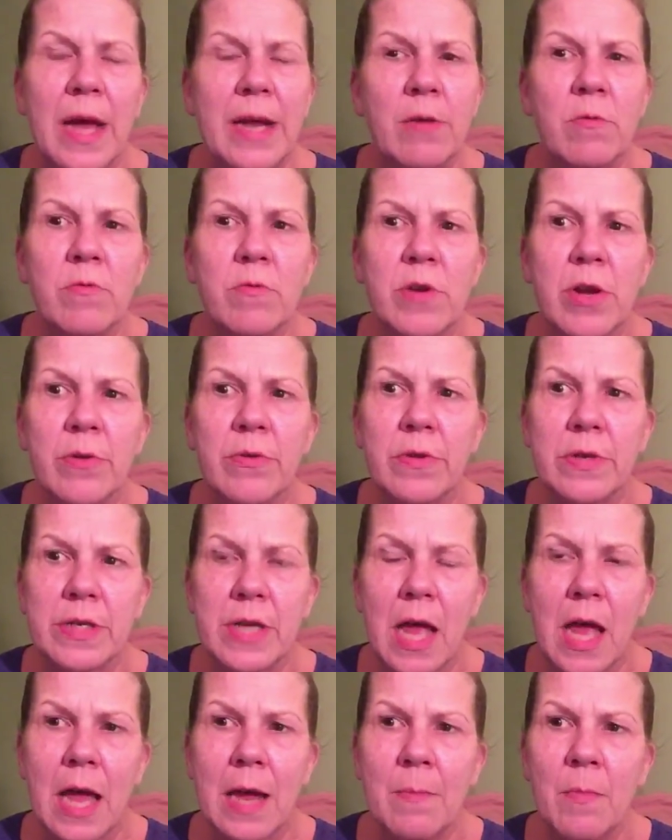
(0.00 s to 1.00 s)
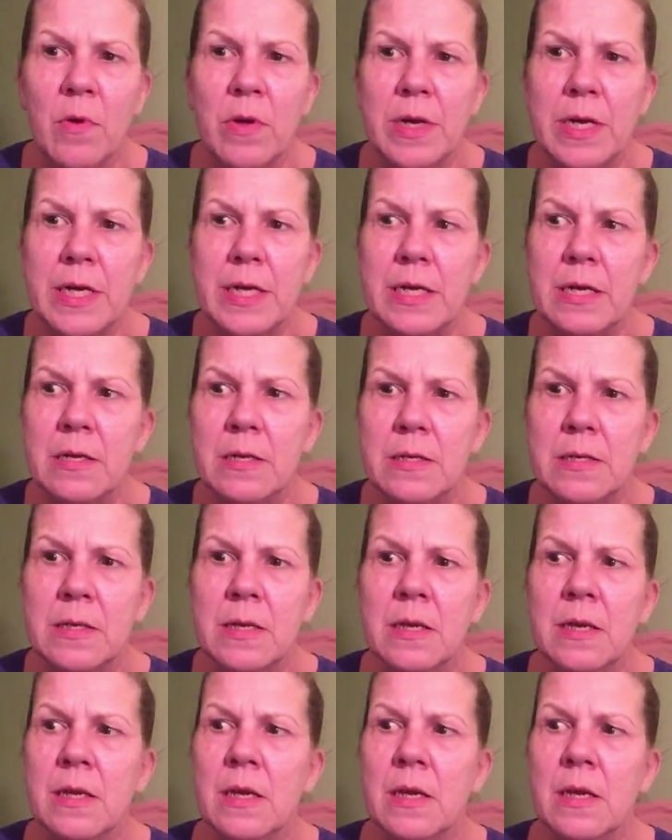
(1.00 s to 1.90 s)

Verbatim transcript: I don't know the time on his.